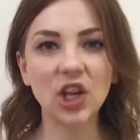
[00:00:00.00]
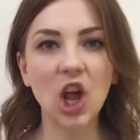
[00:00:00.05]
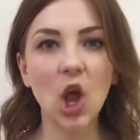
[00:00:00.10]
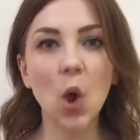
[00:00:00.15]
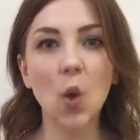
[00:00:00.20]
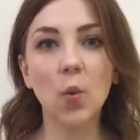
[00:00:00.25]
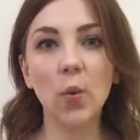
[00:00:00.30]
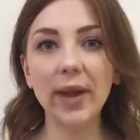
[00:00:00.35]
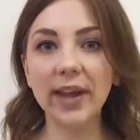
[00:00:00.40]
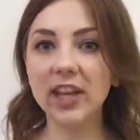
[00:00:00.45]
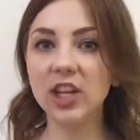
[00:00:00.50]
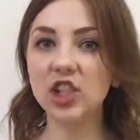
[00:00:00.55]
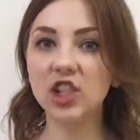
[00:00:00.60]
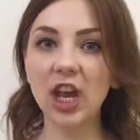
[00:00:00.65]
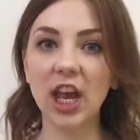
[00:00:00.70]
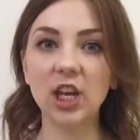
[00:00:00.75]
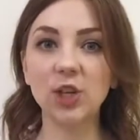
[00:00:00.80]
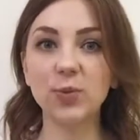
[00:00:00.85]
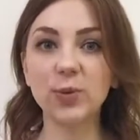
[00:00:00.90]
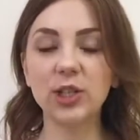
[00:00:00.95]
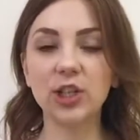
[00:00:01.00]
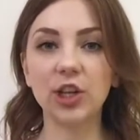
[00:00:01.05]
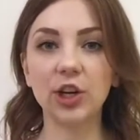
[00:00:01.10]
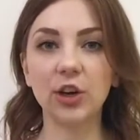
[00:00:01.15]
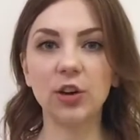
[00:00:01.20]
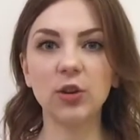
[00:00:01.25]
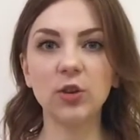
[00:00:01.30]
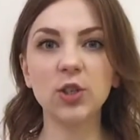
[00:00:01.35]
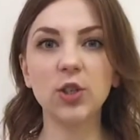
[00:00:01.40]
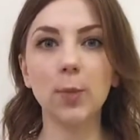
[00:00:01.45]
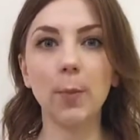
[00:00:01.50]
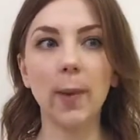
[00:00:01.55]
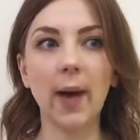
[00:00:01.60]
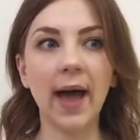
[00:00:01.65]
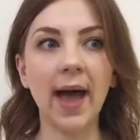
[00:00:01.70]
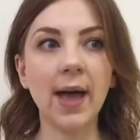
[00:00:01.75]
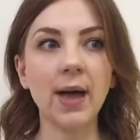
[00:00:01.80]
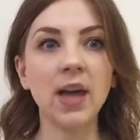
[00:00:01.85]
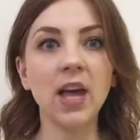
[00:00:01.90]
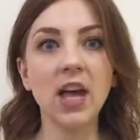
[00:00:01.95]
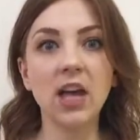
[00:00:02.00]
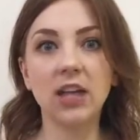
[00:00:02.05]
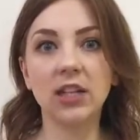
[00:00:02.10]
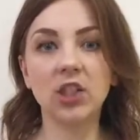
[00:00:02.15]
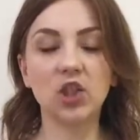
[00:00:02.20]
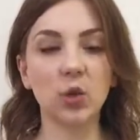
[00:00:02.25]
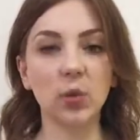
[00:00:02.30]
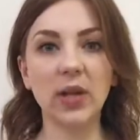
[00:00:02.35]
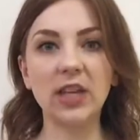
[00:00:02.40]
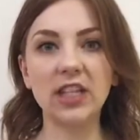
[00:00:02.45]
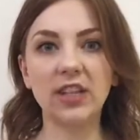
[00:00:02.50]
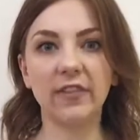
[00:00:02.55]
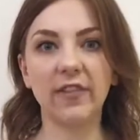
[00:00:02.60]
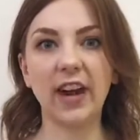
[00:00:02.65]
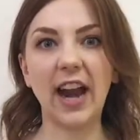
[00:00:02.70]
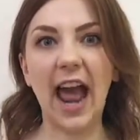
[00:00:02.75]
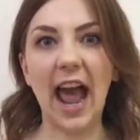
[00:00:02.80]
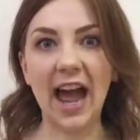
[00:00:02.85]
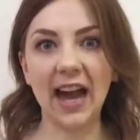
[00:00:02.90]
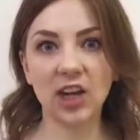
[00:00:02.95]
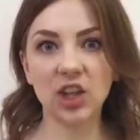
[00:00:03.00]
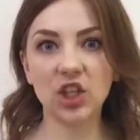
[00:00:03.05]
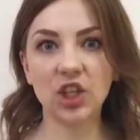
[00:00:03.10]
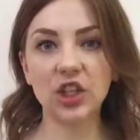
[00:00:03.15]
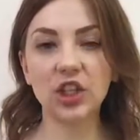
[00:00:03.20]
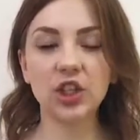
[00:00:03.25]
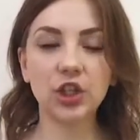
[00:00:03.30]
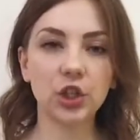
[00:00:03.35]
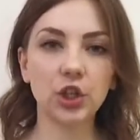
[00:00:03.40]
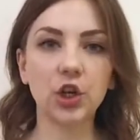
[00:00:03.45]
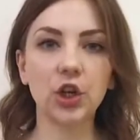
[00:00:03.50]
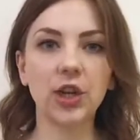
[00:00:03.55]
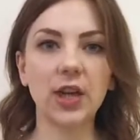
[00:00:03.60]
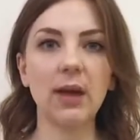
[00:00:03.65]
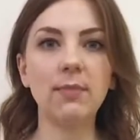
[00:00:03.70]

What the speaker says: We can change materials by doing different actions to them,